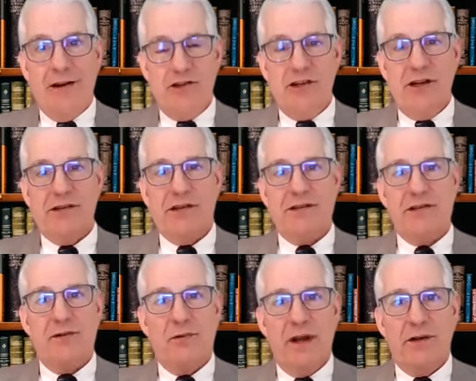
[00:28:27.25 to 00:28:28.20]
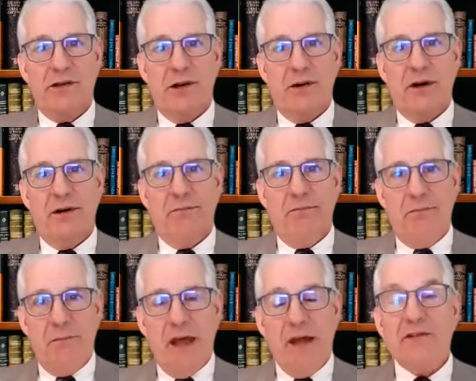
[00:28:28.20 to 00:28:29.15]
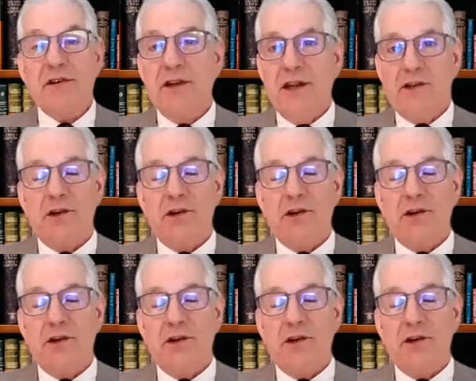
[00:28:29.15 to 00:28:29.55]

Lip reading: and Jesus, the way shower, master